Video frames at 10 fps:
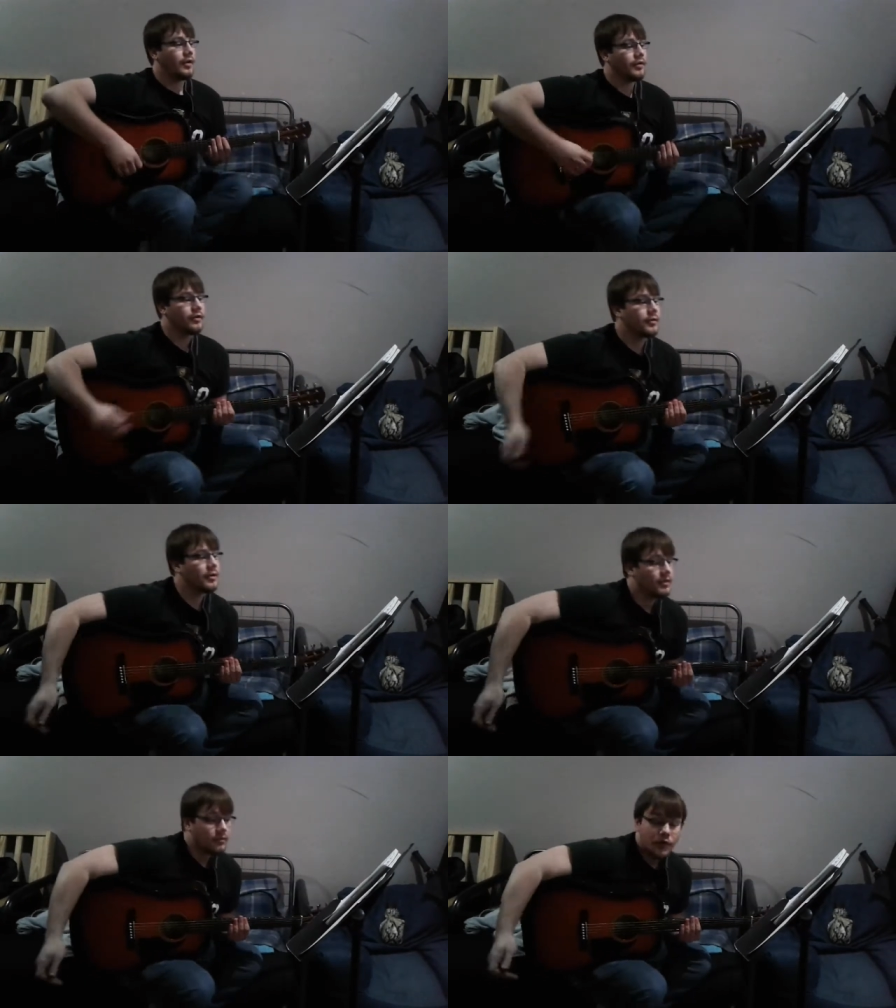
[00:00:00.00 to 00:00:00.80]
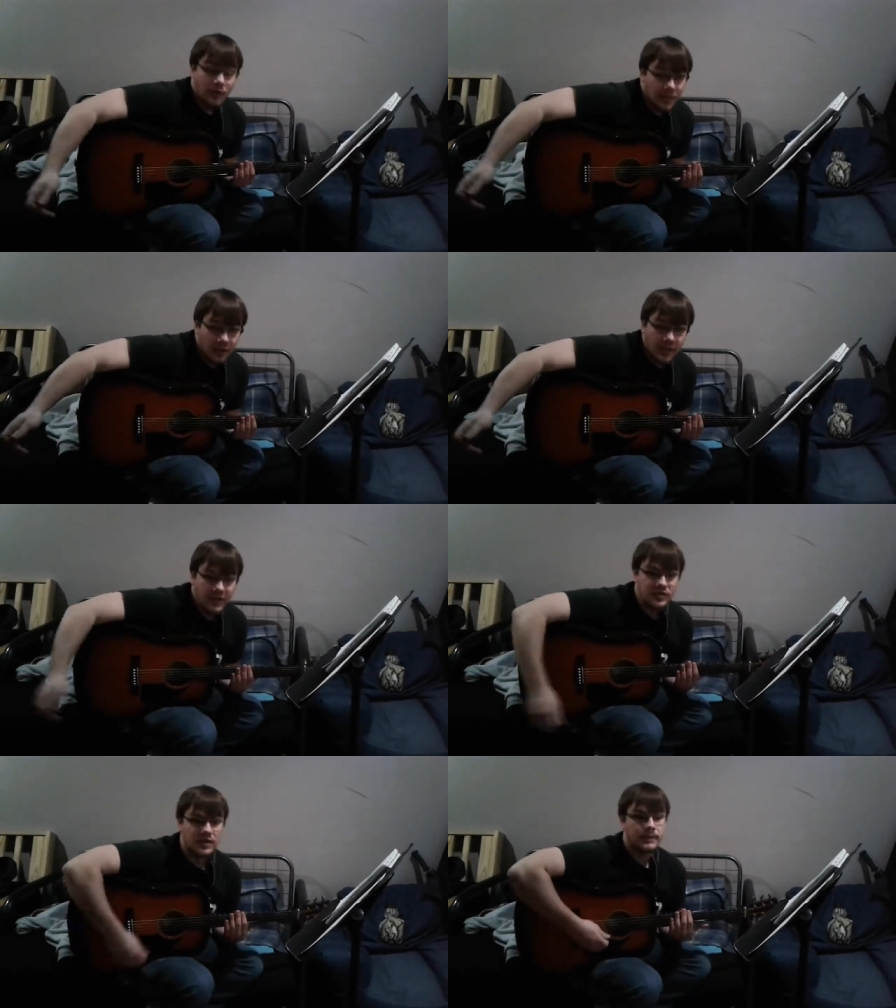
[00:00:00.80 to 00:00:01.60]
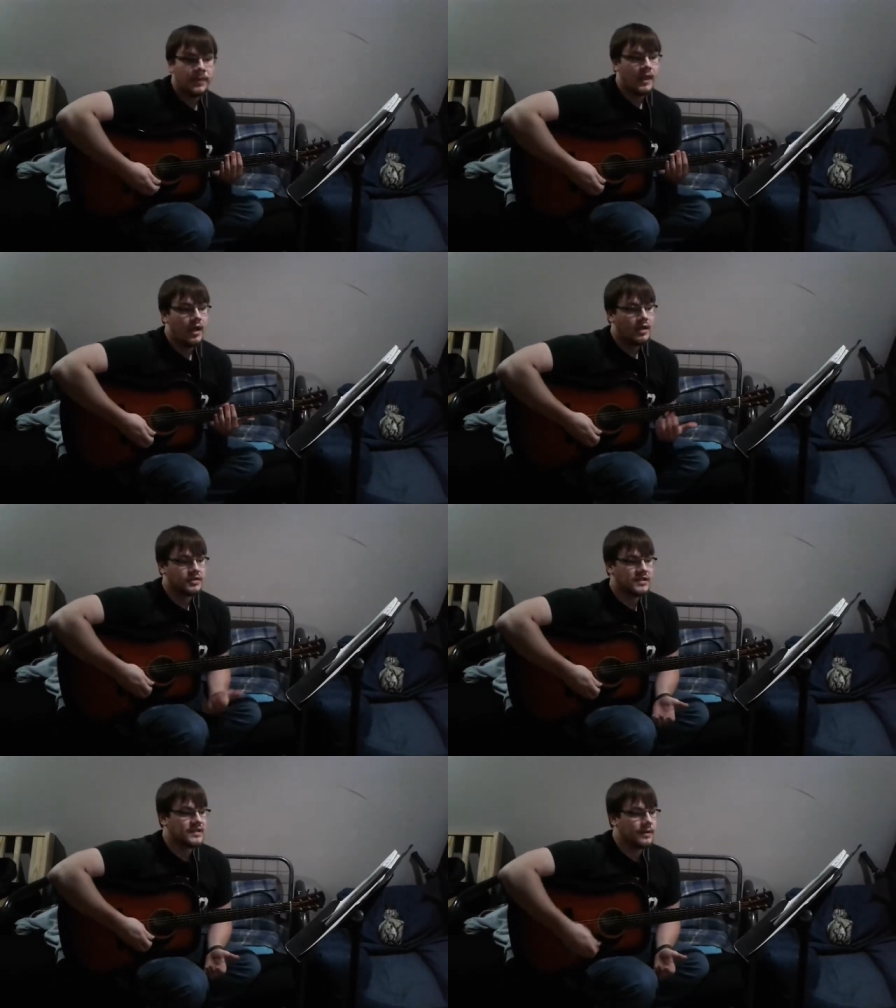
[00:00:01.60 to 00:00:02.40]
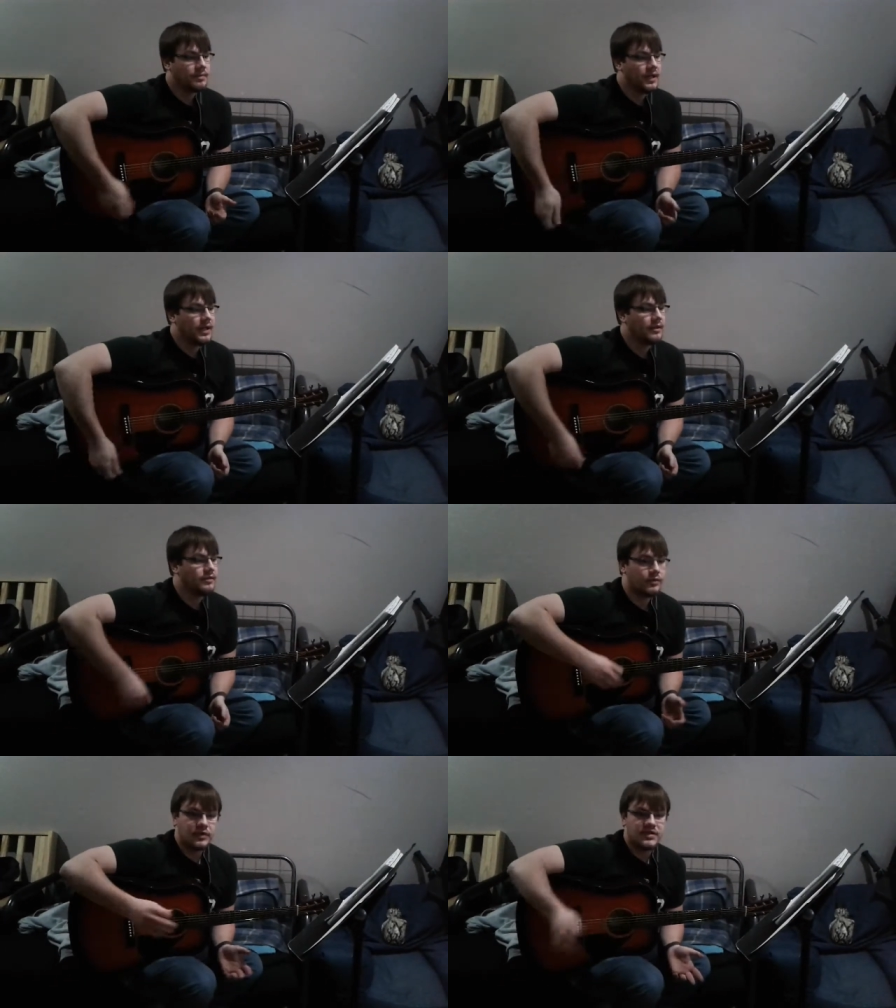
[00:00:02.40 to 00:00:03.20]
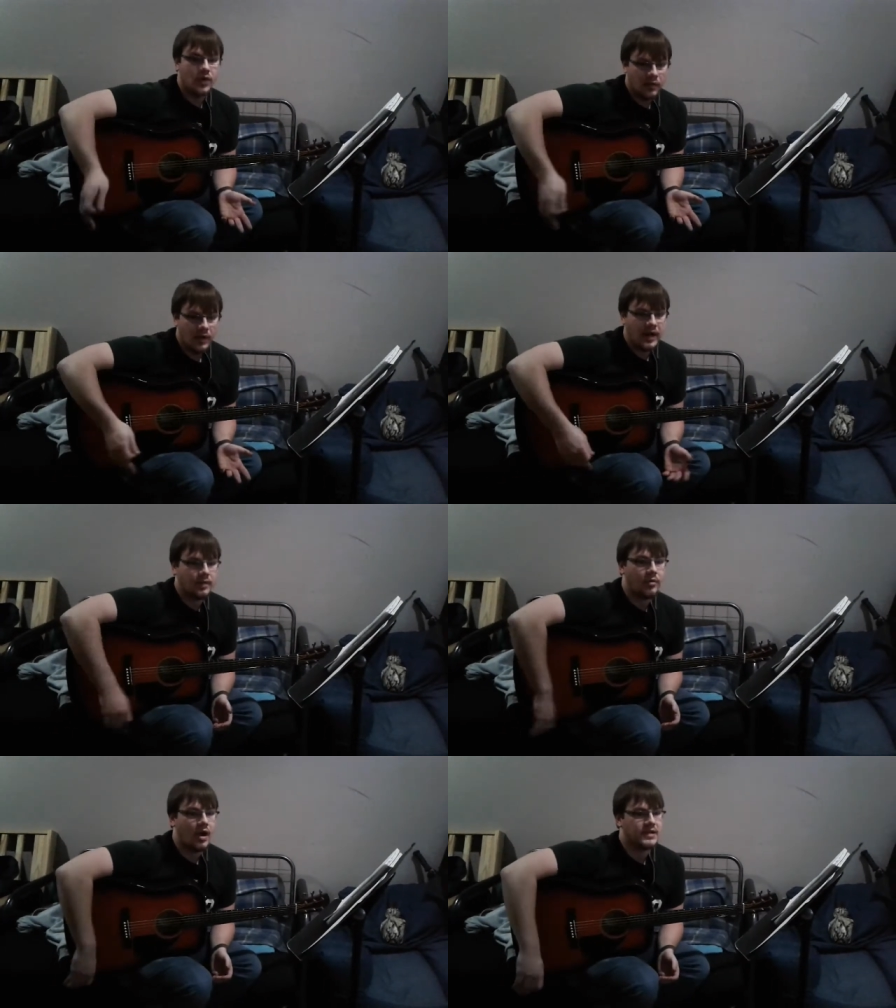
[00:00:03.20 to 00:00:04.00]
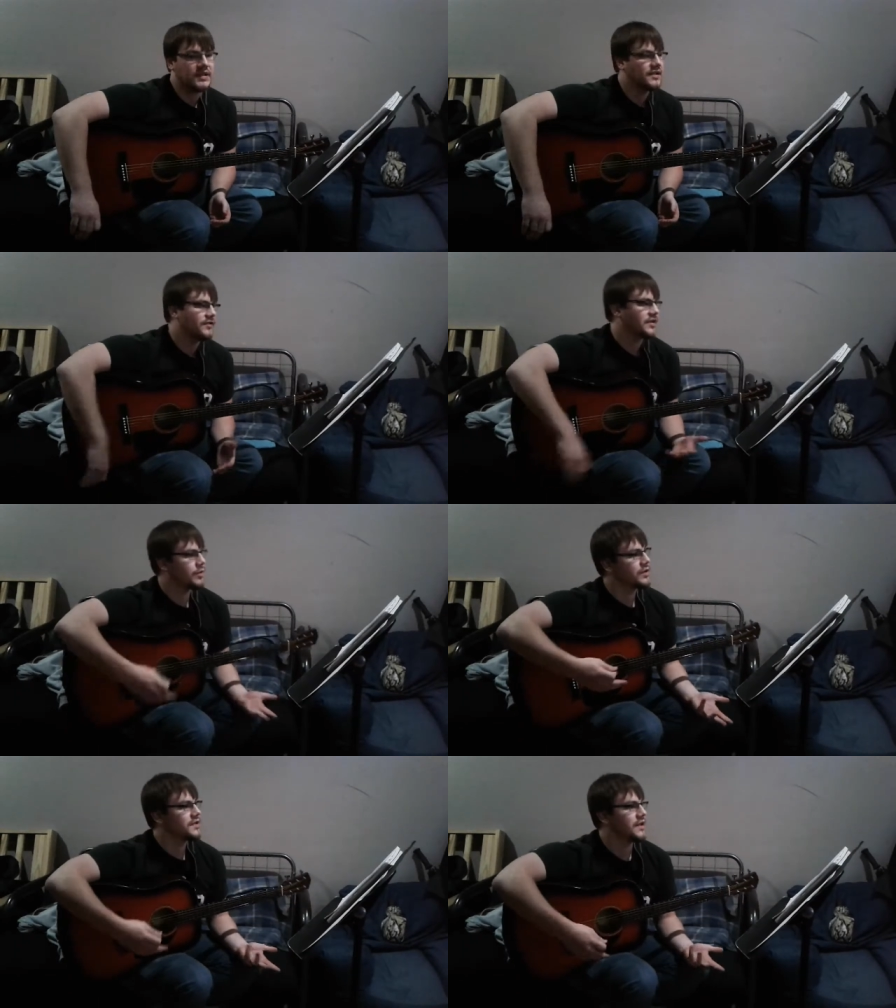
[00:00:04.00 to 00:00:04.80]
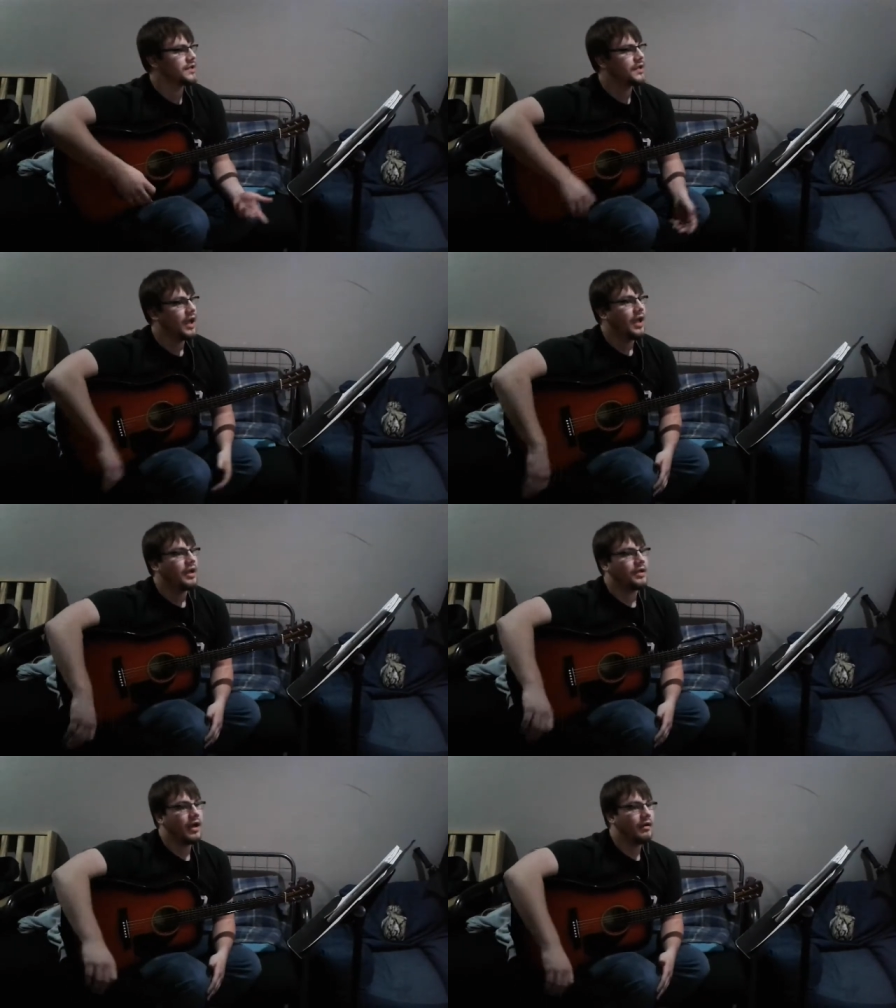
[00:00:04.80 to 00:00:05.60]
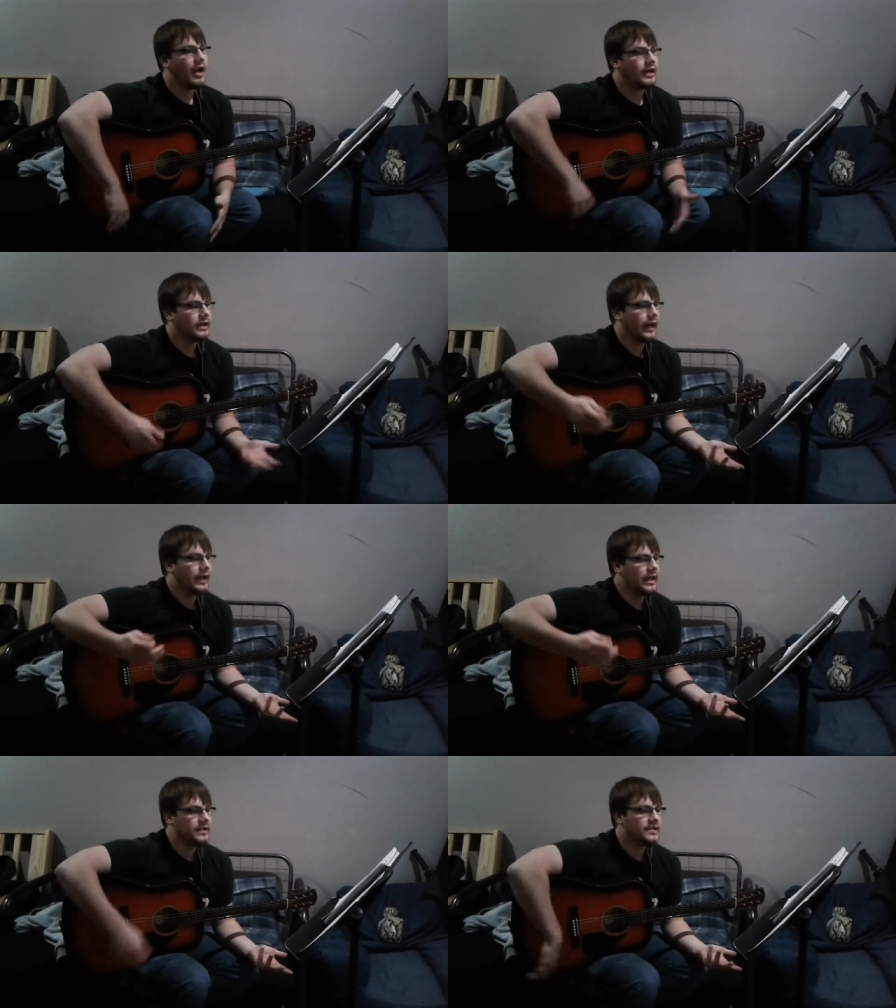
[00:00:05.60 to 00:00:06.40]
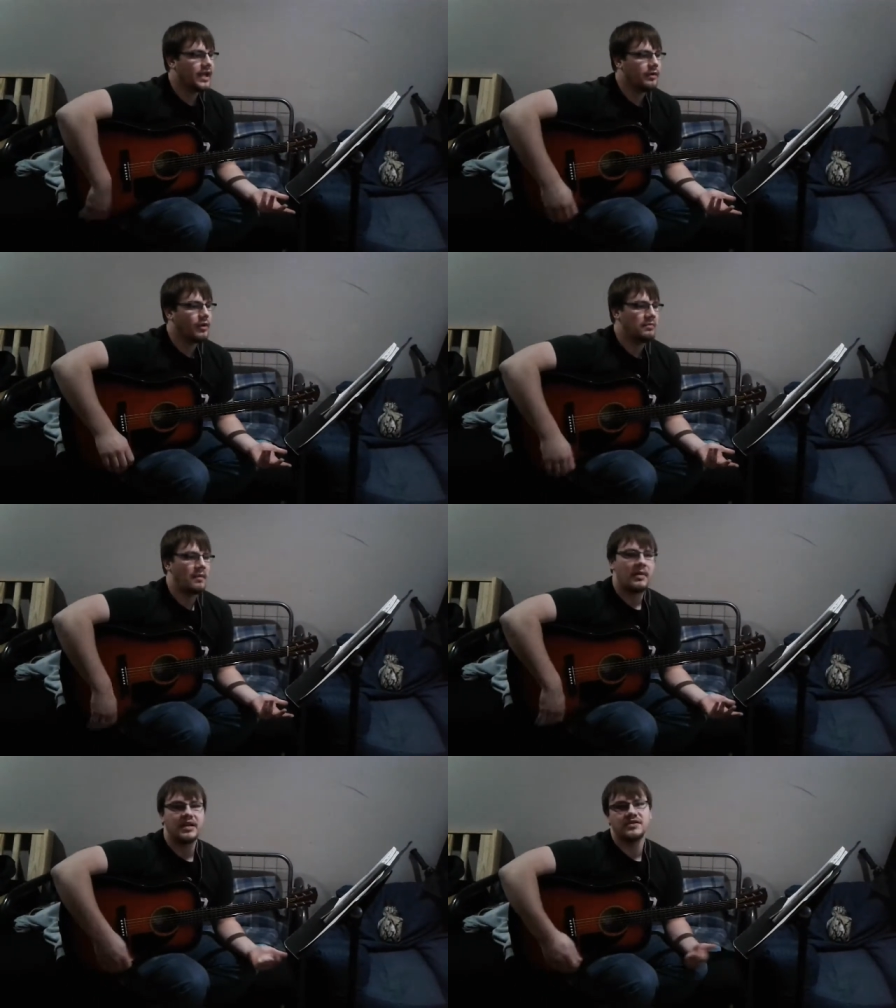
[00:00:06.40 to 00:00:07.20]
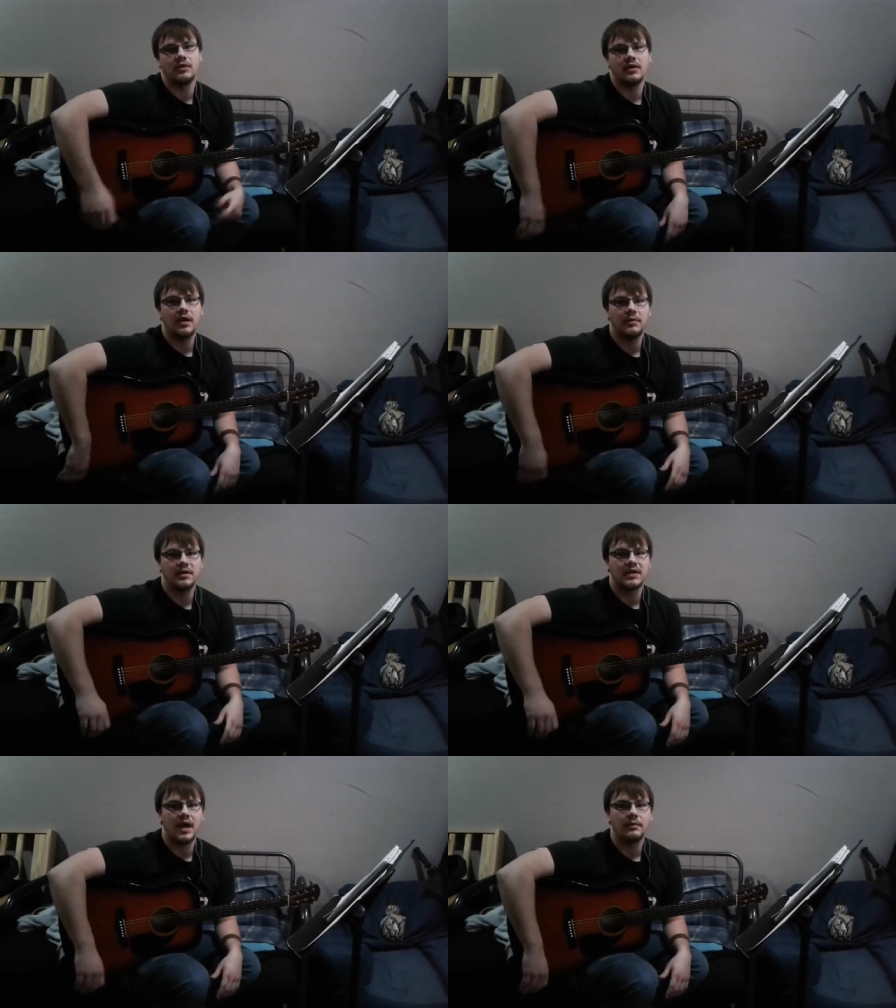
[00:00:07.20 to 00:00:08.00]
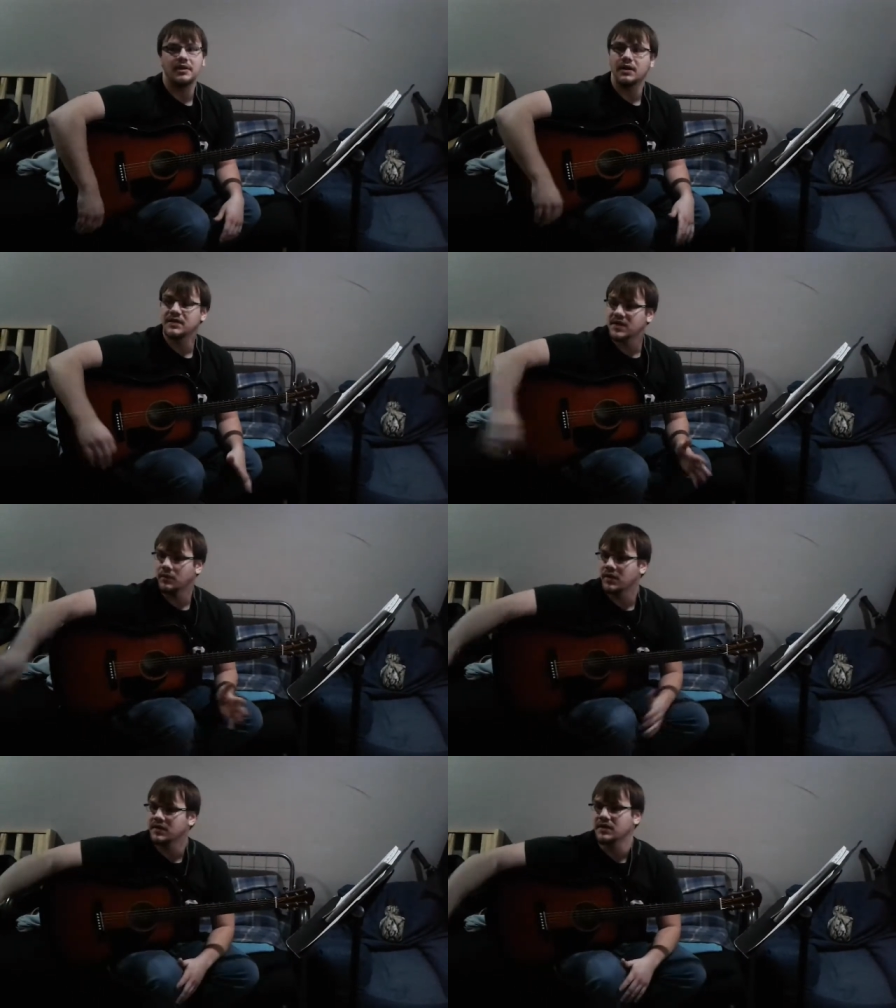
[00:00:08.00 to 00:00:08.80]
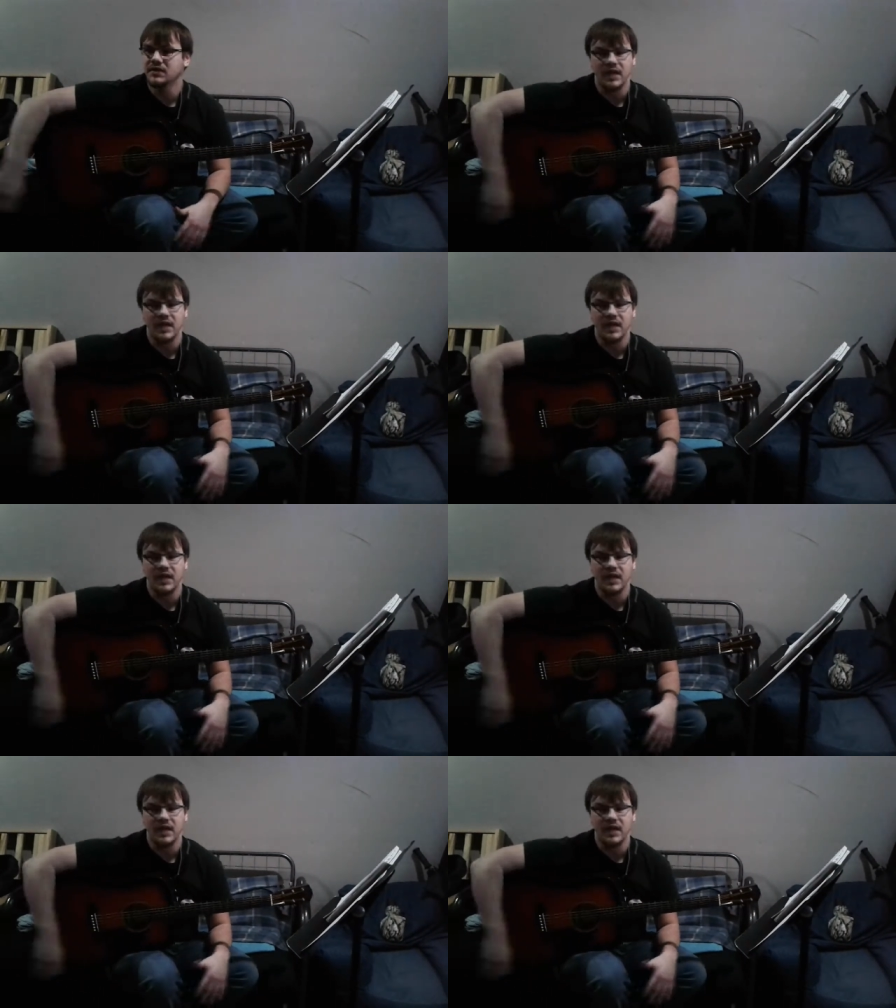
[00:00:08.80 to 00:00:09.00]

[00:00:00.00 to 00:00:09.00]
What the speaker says: Group cohesion, just simply through the songwriting process. If someone said, I can't stand when my meds don't come in time. And then someone else goes,